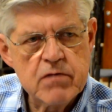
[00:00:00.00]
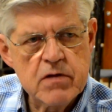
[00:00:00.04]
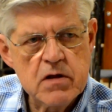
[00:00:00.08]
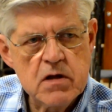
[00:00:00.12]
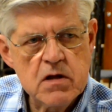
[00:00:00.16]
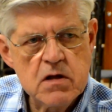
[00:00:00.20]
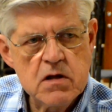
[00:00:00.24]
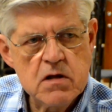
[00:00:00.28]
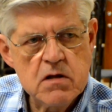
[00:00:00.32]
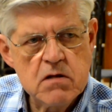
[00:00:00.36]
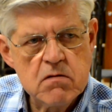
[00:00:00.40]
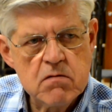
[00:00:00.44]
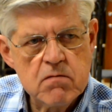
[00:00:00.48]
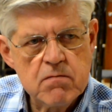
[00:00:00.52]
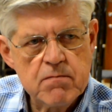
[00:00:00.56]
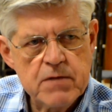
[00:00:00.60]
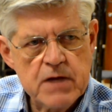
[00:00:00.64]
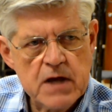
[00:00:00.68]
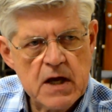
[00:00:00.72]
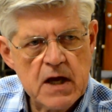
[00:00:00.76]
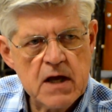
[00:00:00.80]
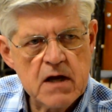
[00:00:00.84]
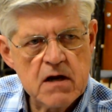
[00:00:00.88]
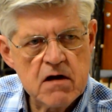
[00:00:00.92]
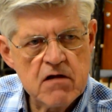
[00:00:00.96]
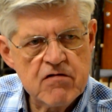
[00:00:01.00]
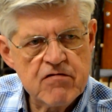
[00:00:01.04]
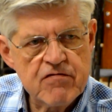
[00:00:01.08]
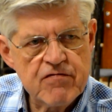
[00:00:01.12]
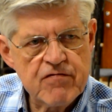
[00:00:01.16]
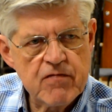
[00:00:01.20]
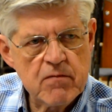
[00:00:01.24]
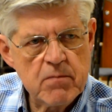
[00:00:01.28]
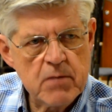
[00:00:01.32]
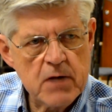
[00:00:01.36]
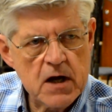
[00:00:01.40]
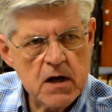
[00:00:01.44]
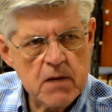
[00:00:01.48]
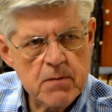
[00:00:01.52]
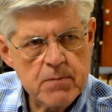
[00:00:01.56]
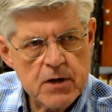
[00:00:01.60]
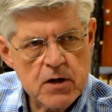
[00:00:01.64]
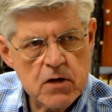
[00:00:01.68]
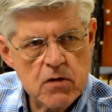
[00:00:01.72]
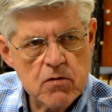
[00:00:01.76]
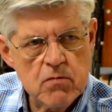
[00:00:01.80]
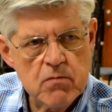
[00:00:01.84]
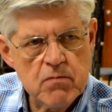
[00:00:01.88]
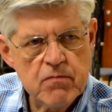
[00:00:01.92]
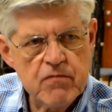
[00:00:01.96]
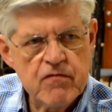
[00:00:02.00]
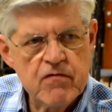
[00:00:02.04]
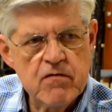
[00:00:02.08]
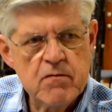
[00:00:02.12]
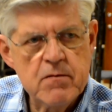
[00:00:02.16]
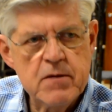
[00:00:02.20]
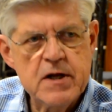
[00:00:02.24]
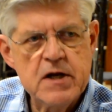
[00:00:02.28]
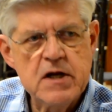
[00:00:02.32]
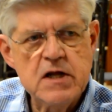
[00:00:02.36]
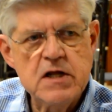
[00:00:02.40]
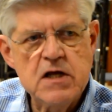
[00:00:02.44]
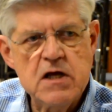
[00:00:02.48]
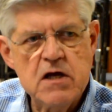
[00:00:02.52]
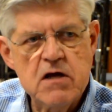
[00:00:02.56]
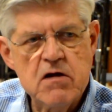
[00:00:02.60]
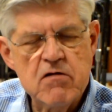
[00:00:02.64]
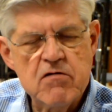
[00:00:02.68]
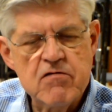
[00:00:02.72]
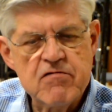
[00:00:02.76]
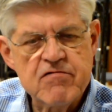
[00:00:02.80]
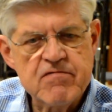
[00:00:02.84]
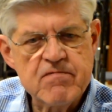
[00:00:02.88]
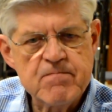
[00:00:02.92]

the pianist for Bob Hope for many years.